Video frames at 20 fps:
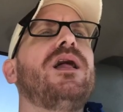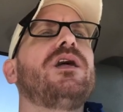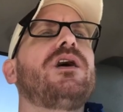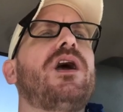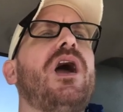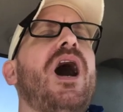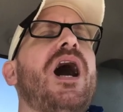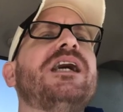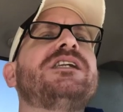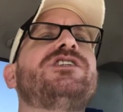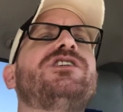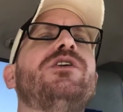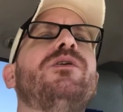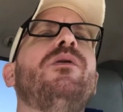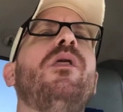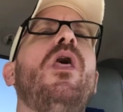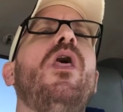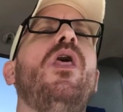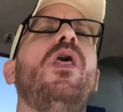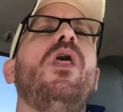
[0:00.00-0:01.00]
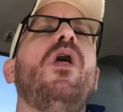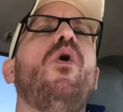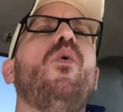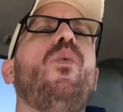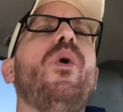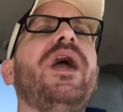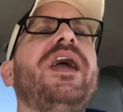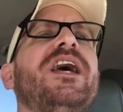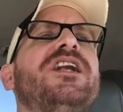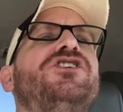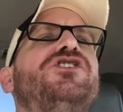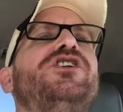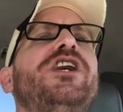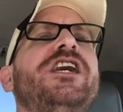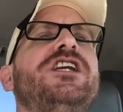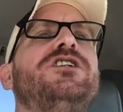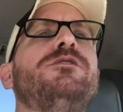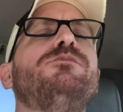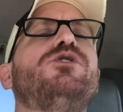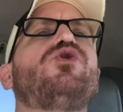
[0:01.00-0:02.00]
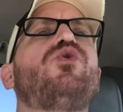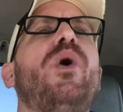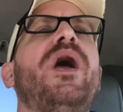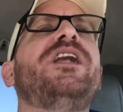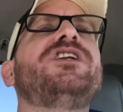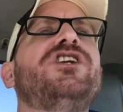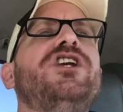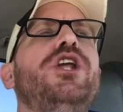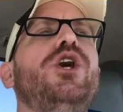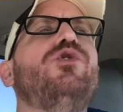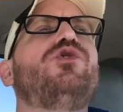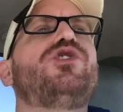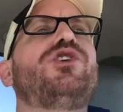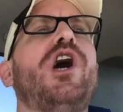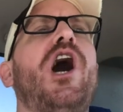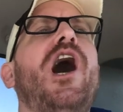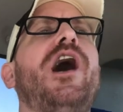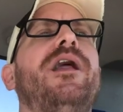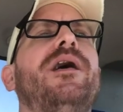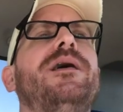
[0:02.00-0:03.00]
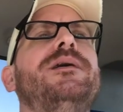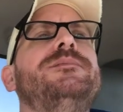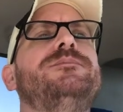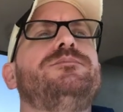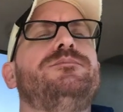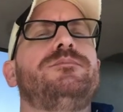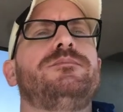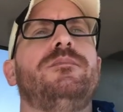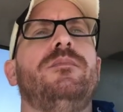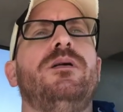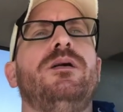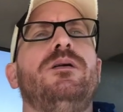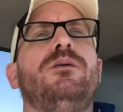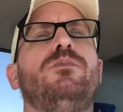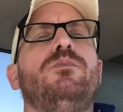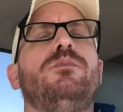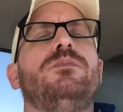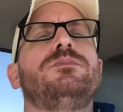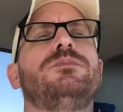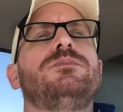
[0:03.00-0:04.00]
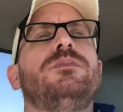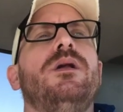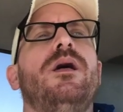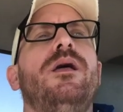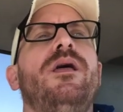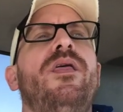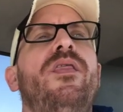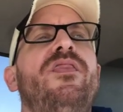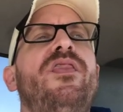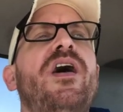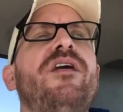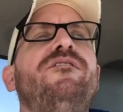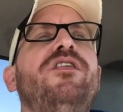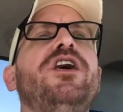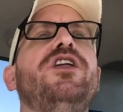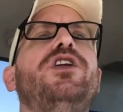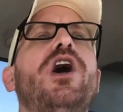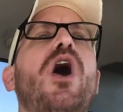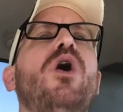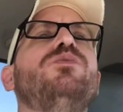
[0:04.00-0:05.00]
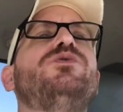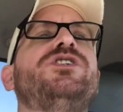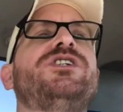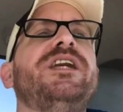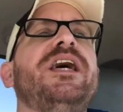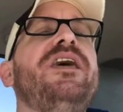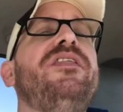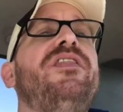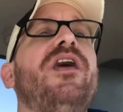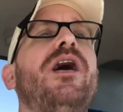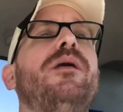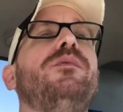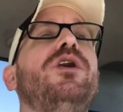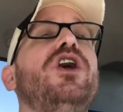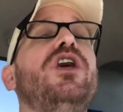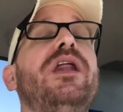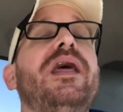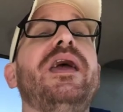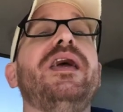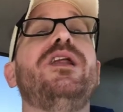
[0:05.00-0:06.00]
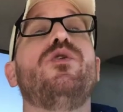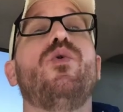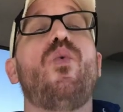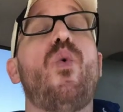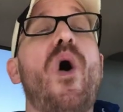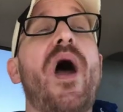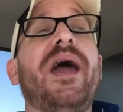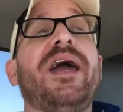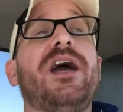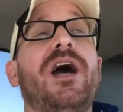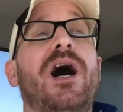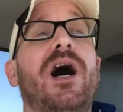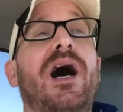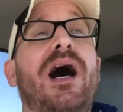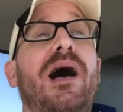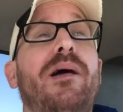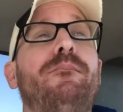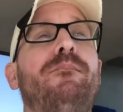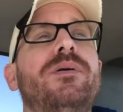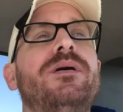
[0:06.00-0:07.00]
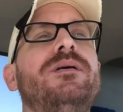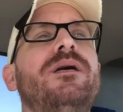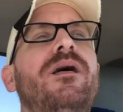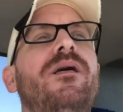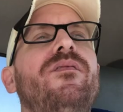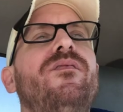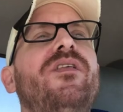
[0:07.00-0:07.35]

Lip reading: Paul Acosta. We can see some trends in USADA that if you don't see them, you need to wake up.